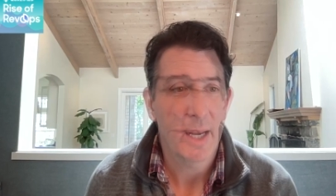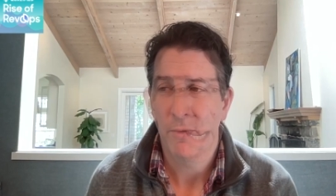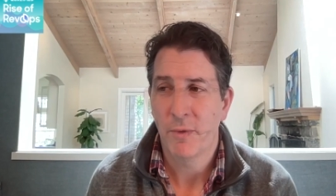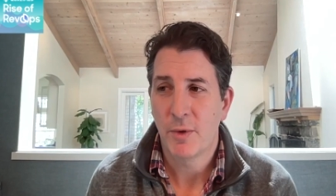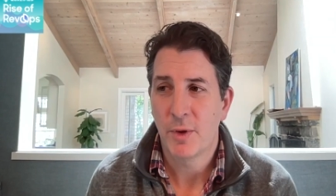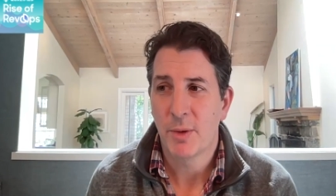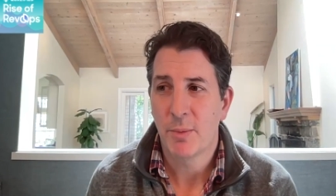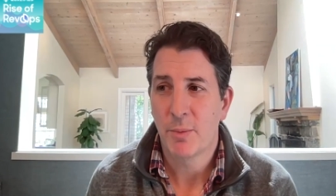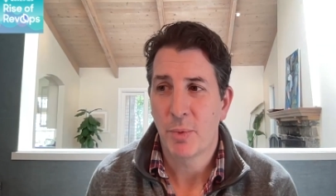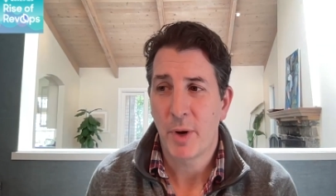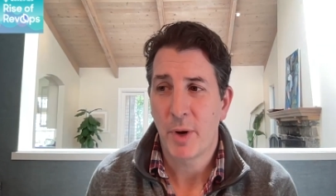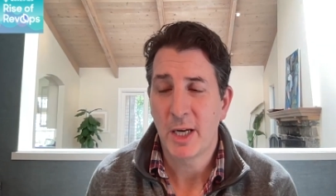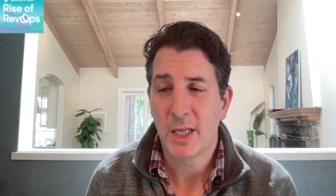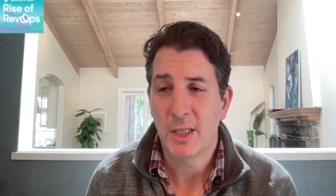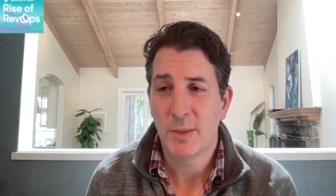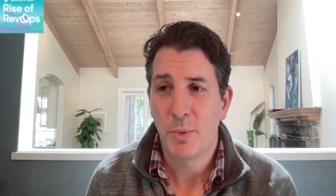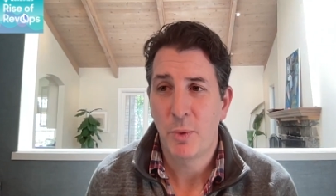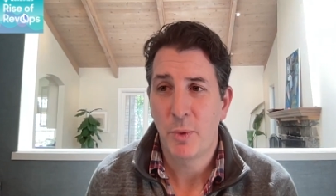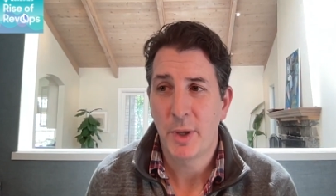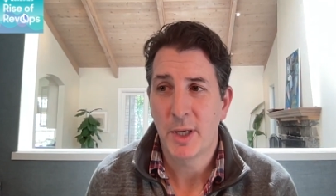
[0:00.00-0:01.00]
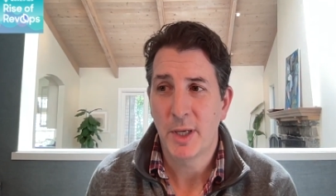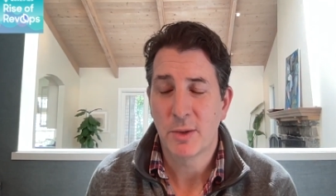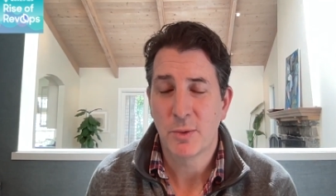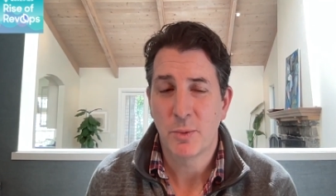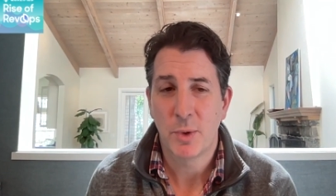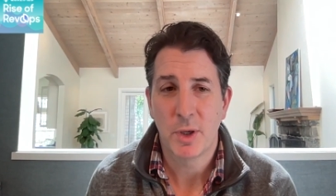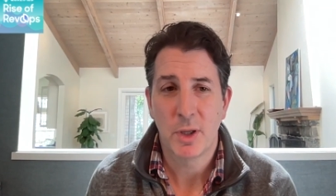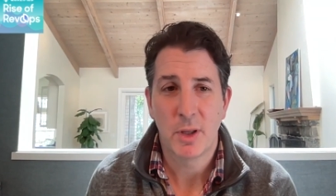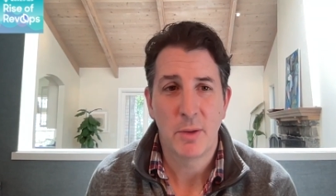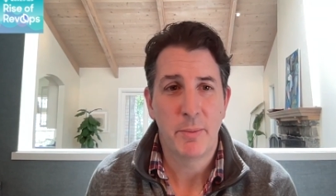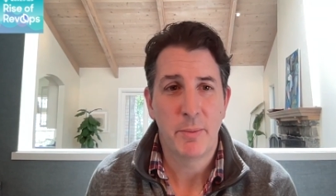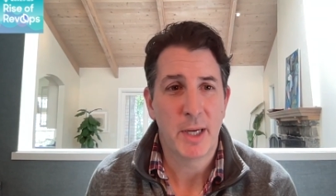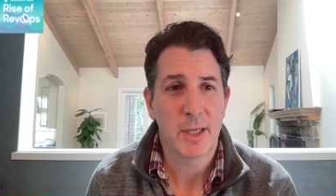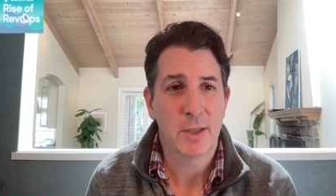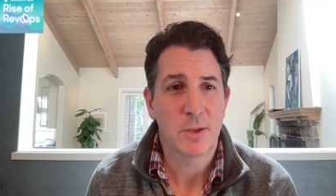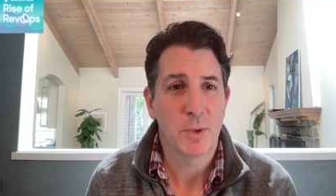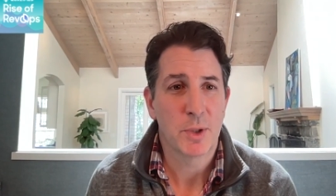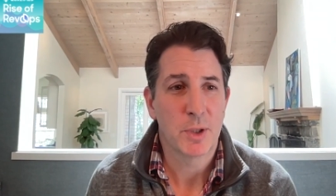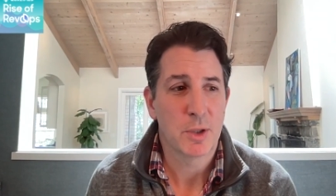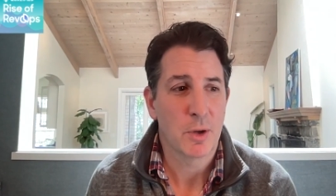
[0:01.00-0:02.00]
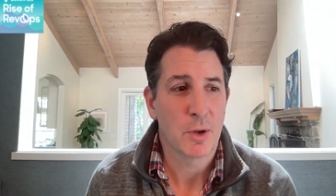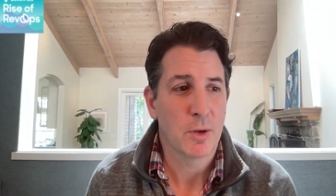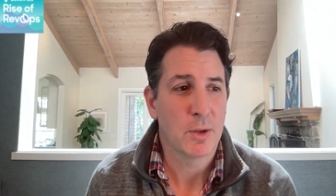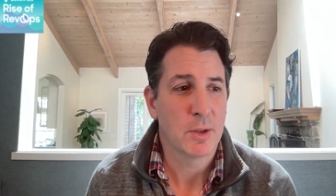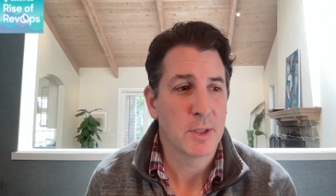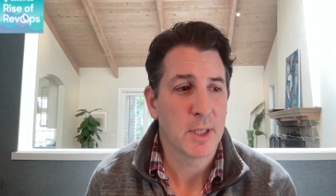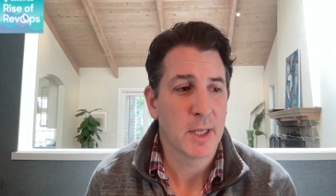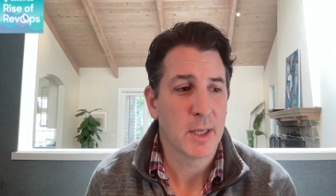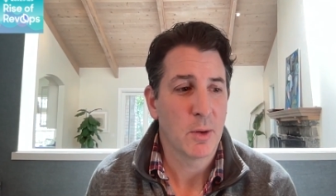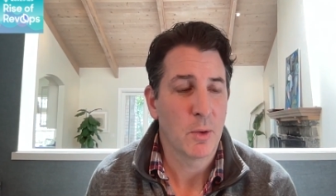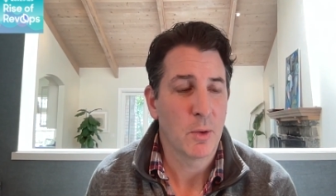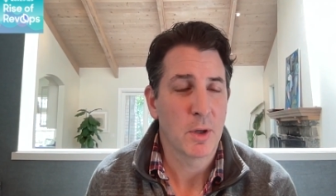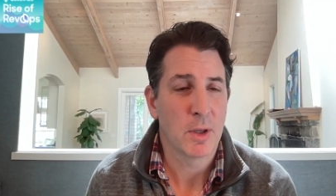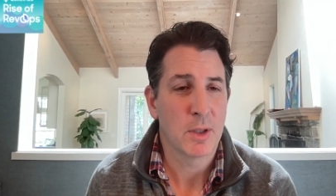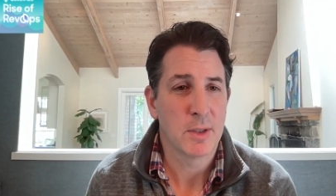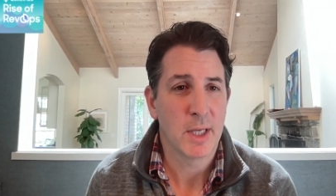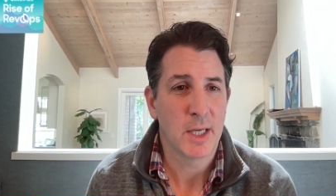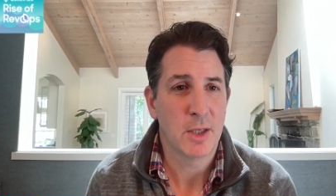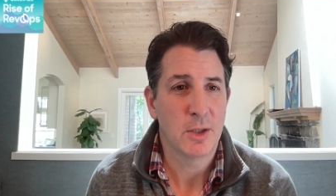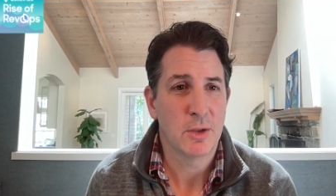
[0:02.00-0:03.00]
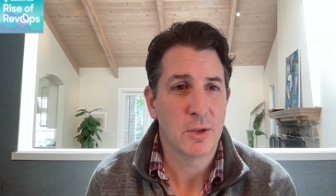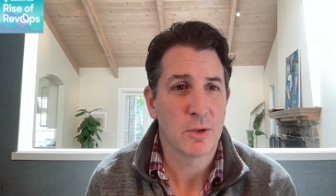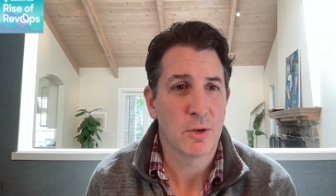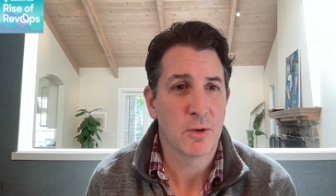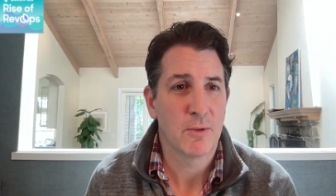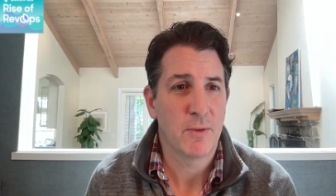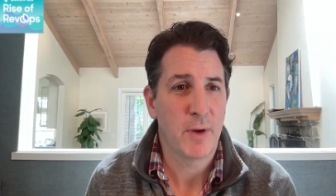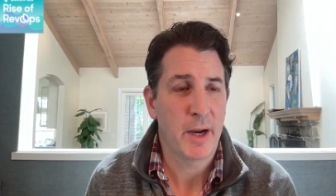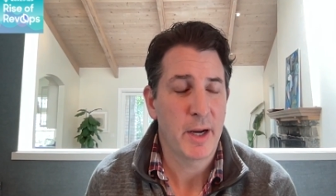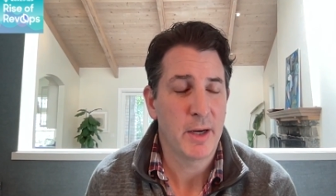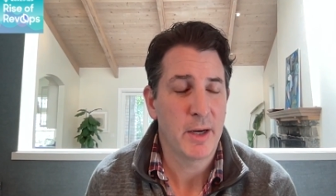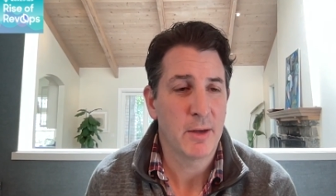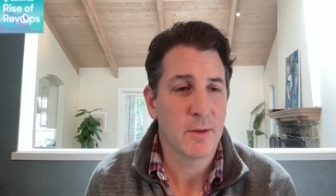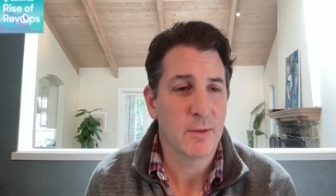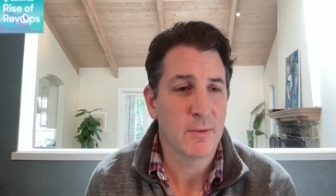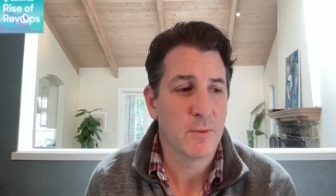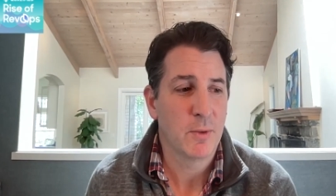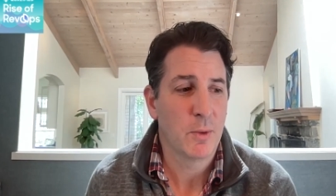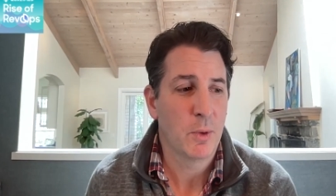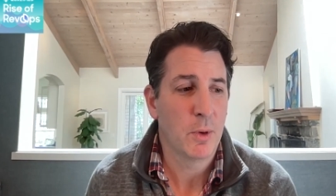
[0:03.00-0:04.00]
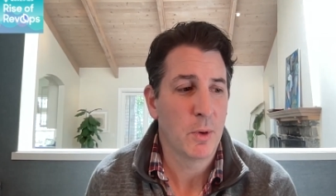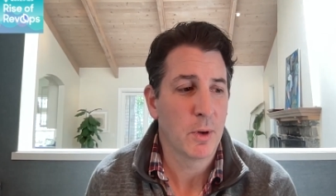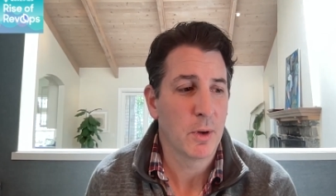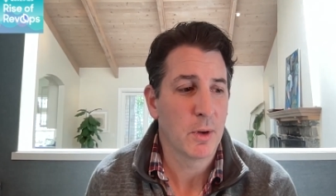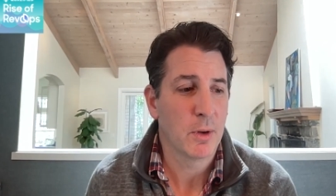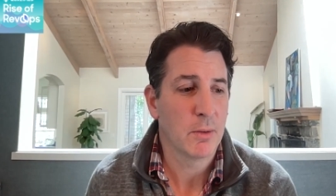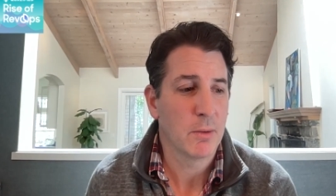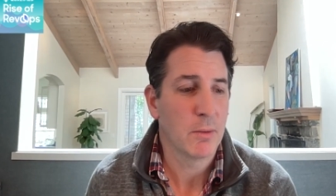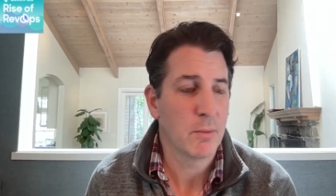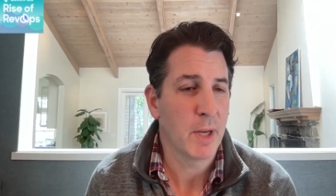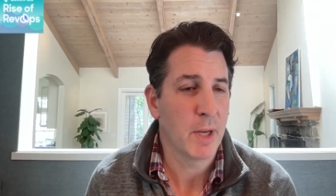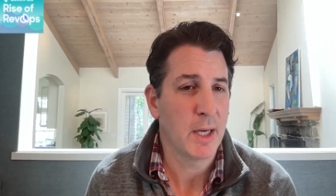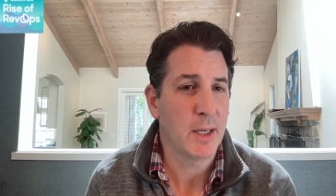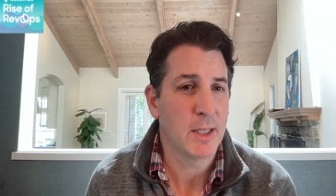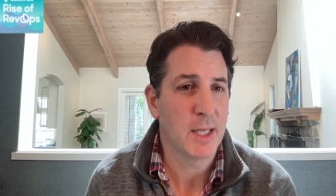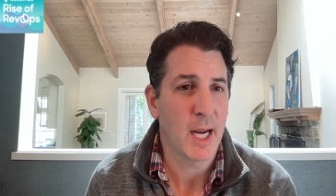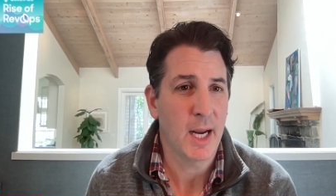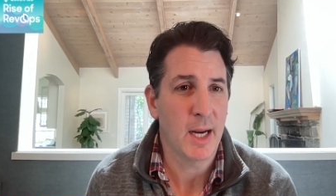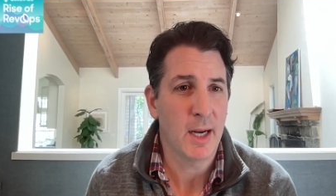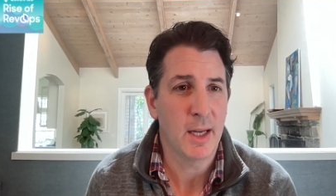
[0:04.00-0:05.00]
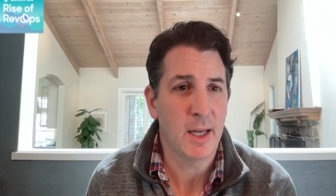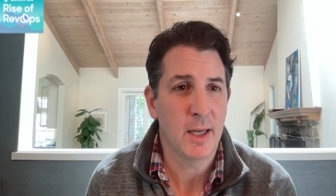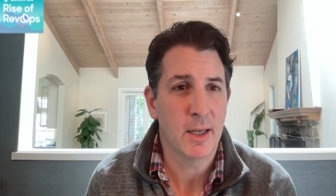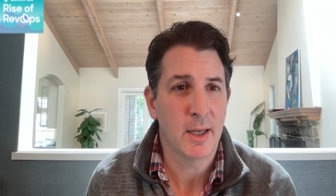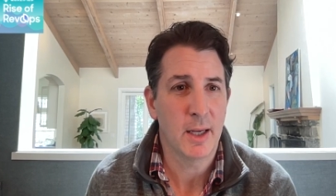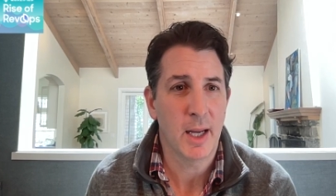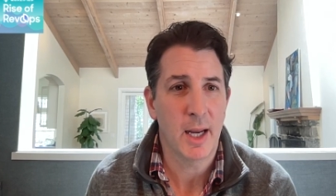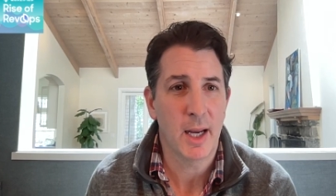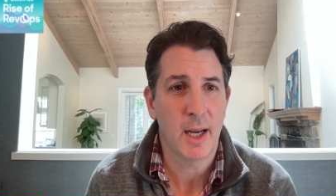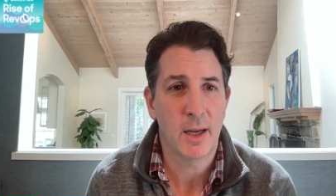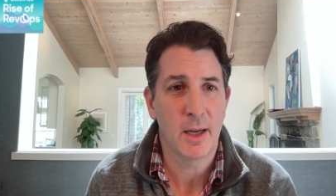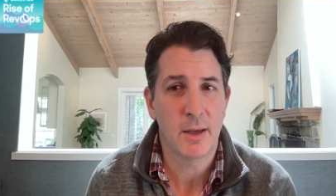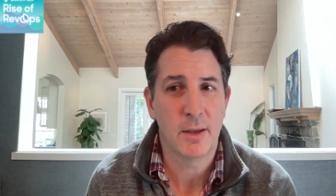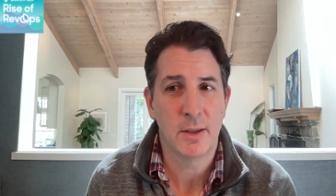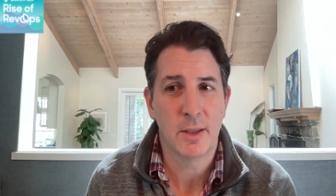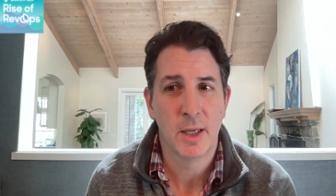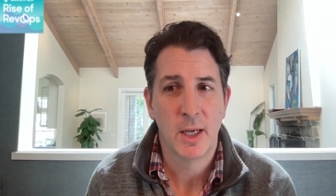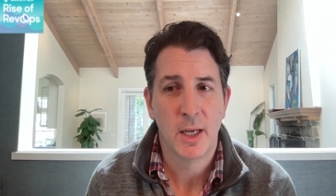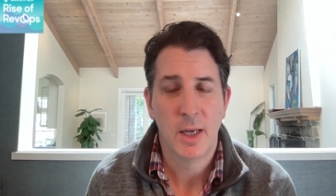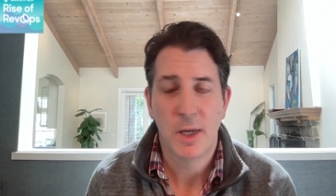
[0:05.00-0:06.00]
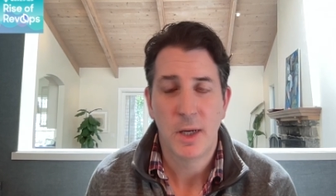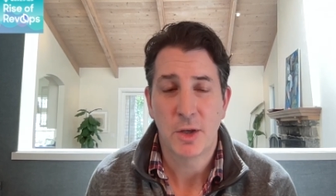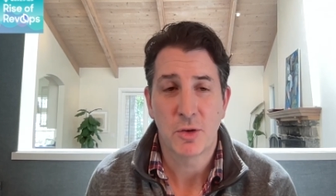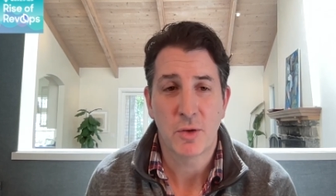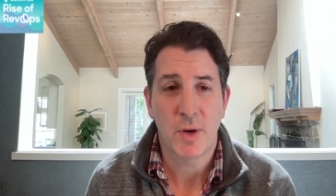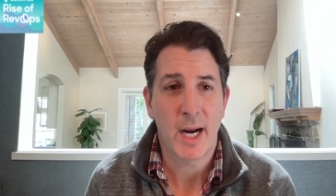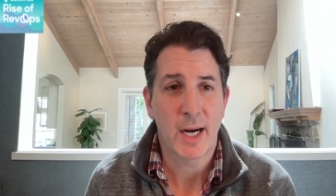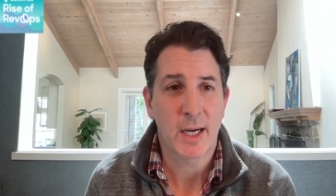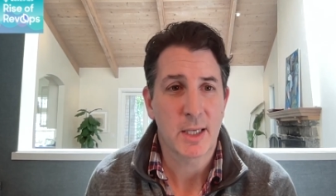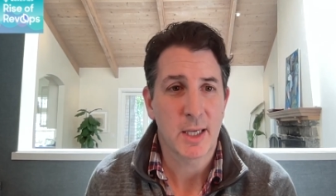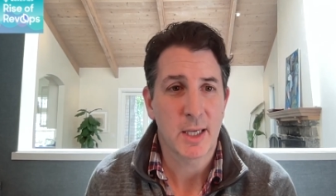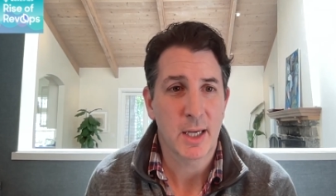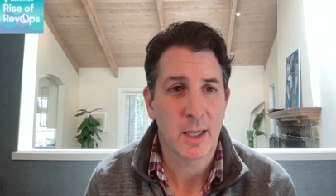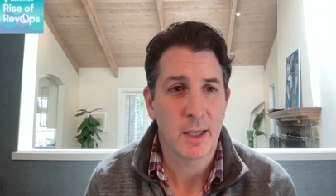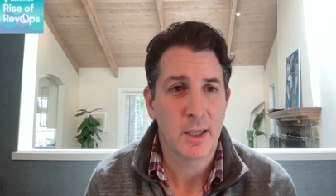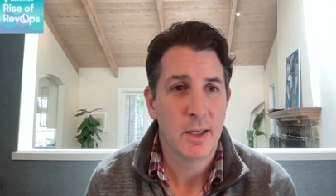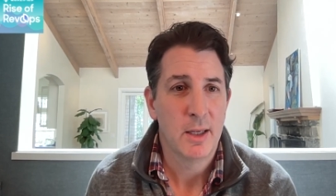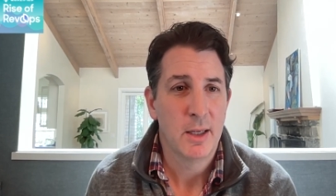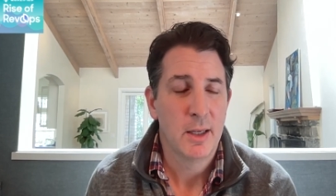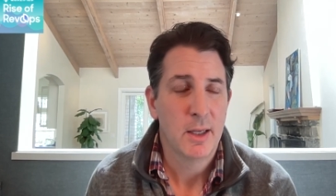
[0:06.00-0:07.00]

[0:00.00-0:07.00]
For the price point, it's one of the best returns that organizations are finding for maintaining and attracting